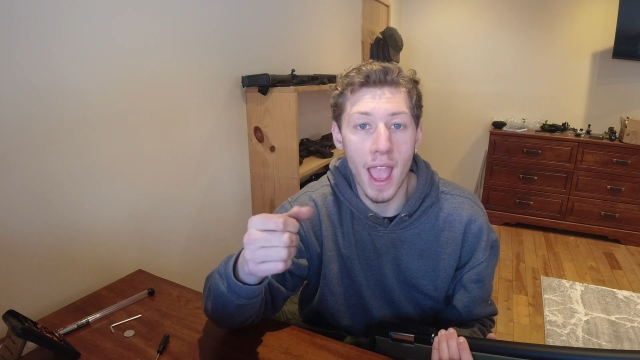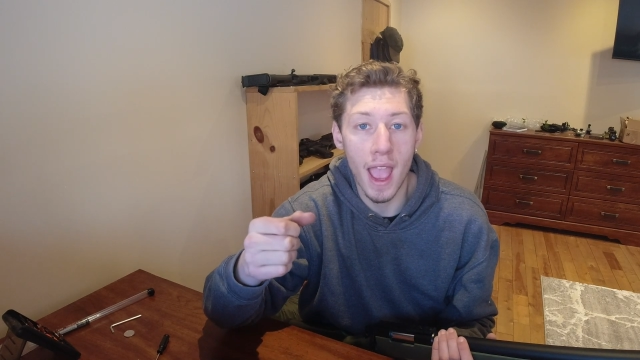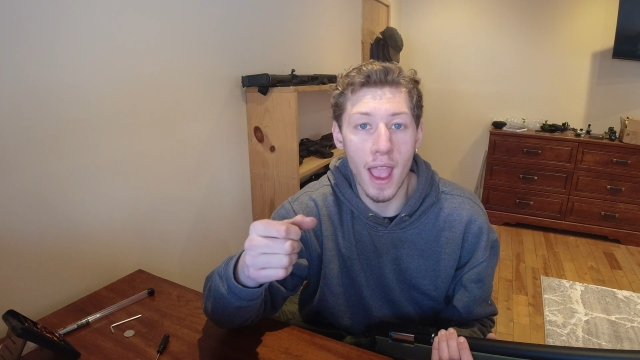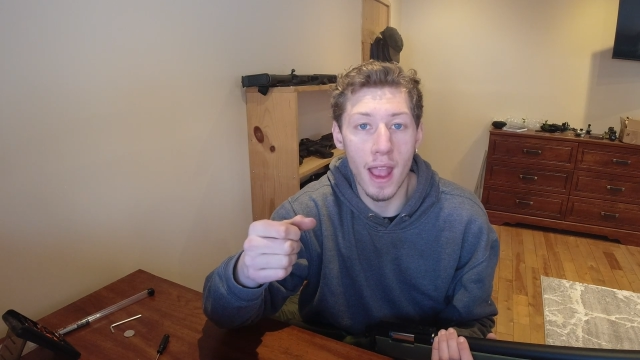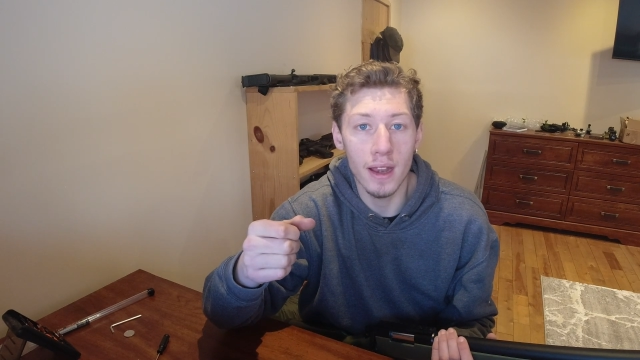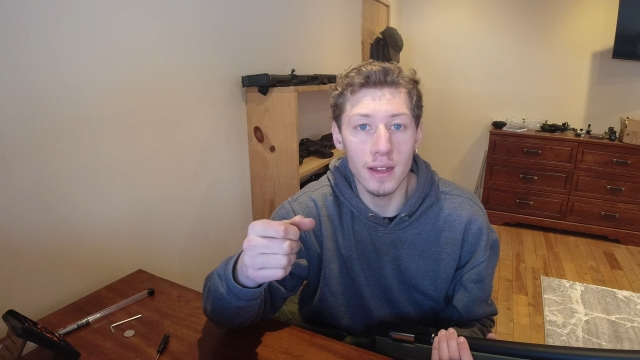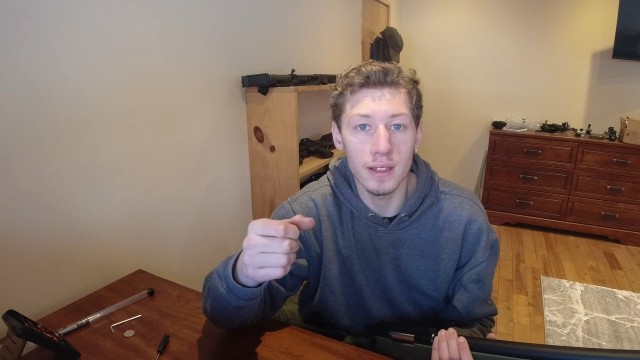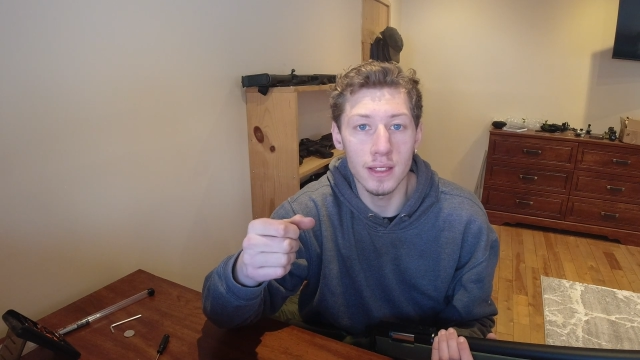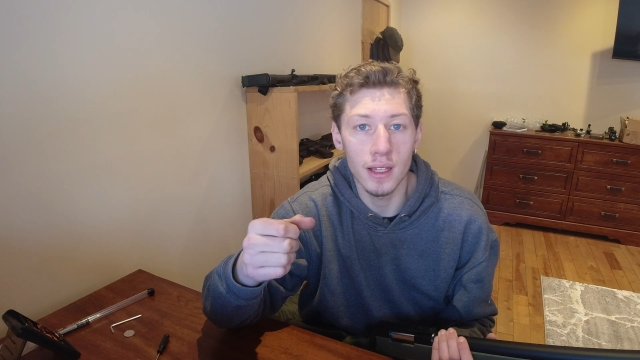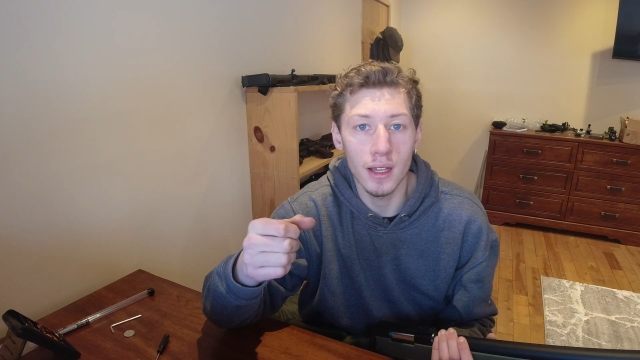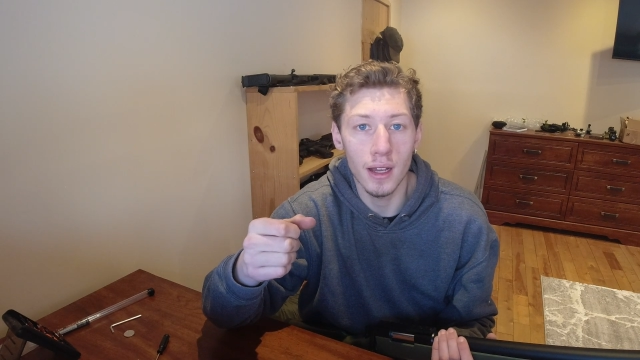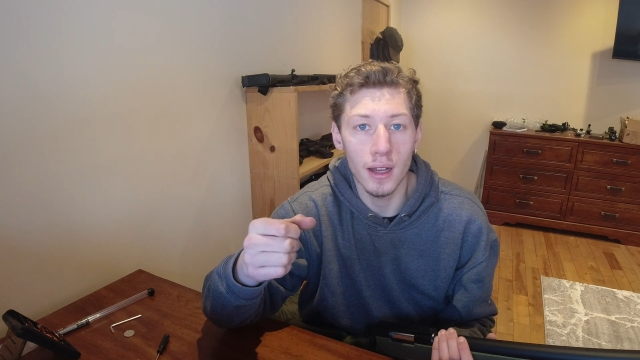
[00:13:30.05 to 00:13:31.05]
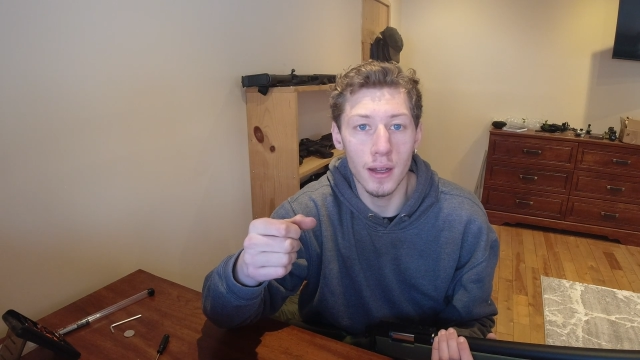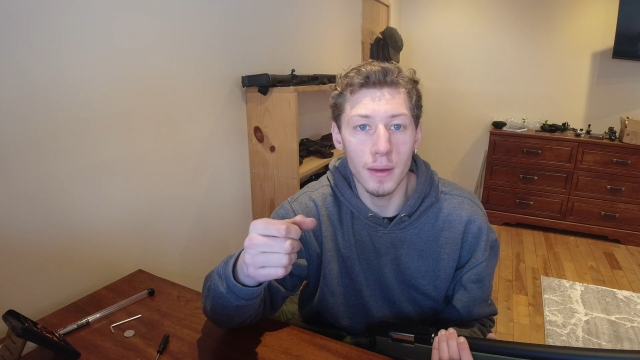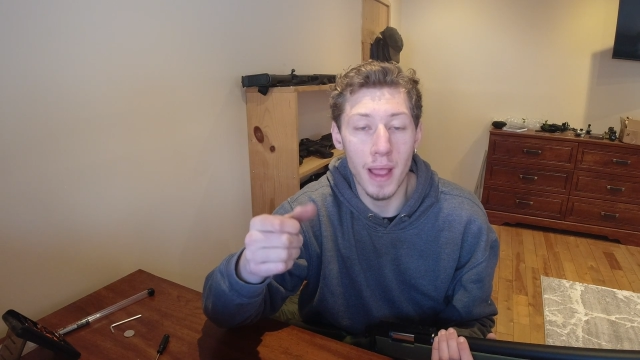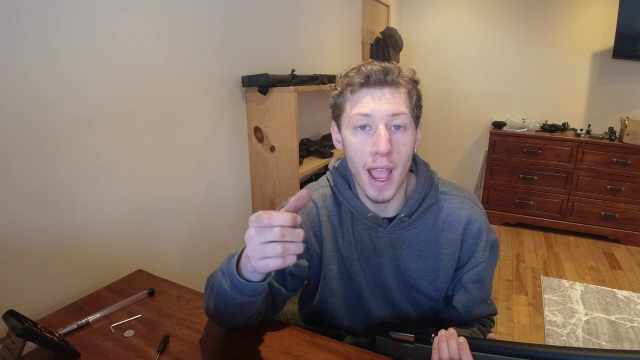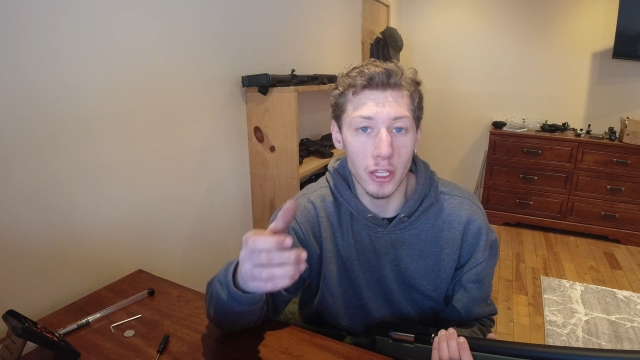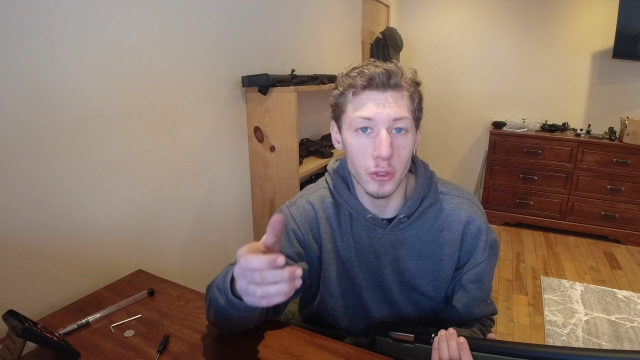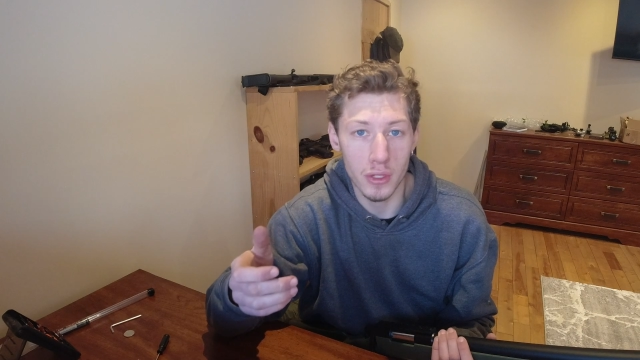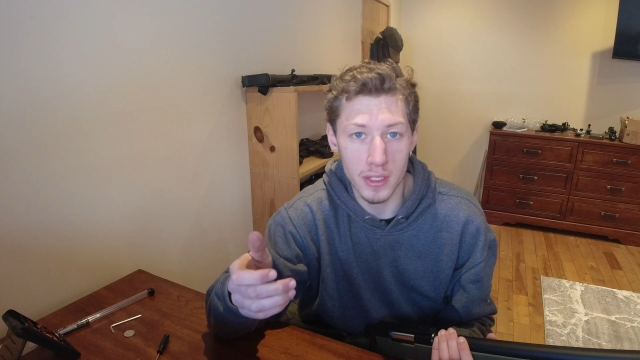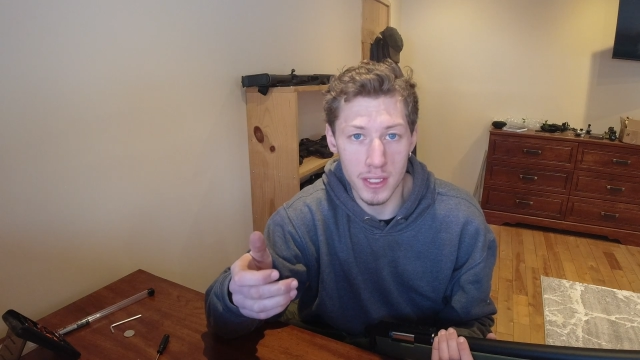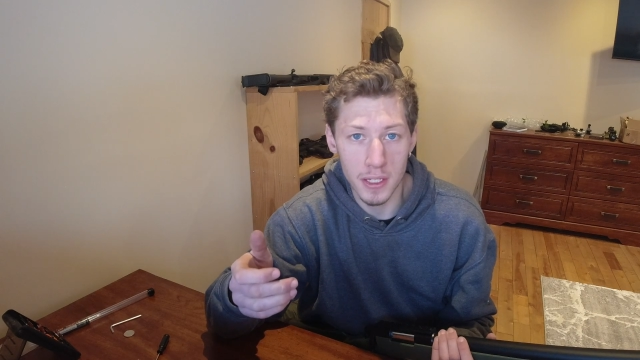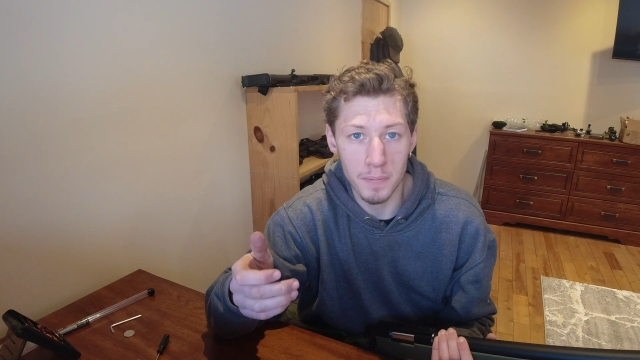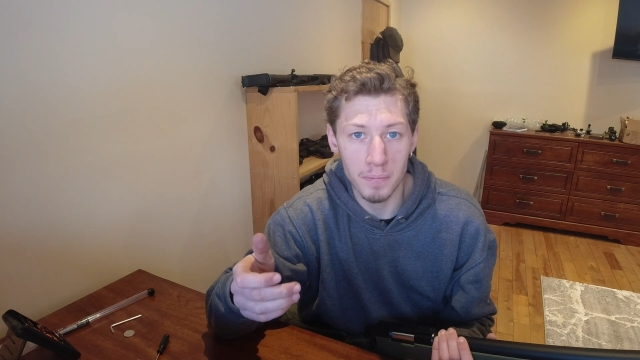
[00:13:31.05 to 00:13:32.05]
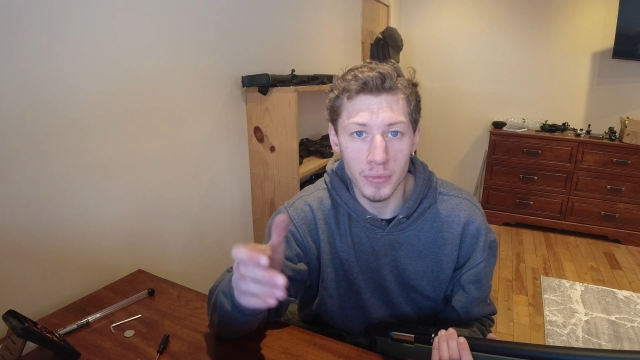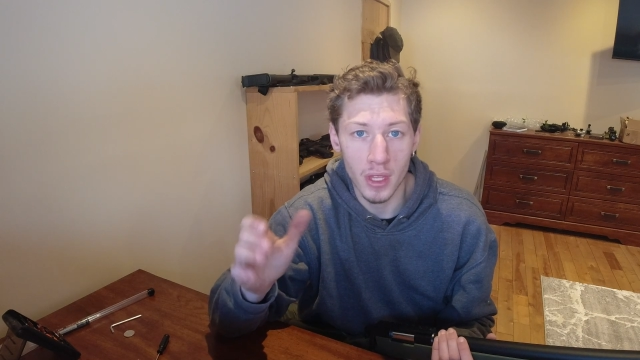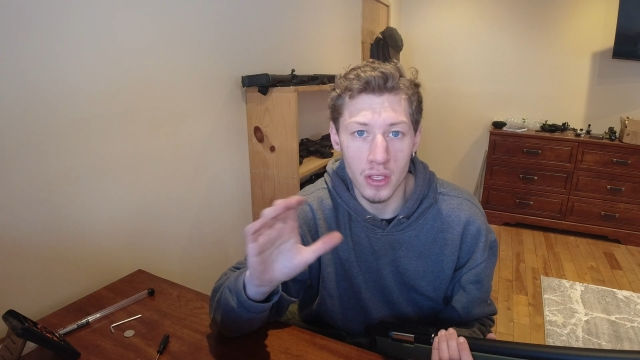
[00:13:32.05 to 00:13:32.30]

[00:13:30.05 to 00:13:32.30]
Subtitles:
and accuracy.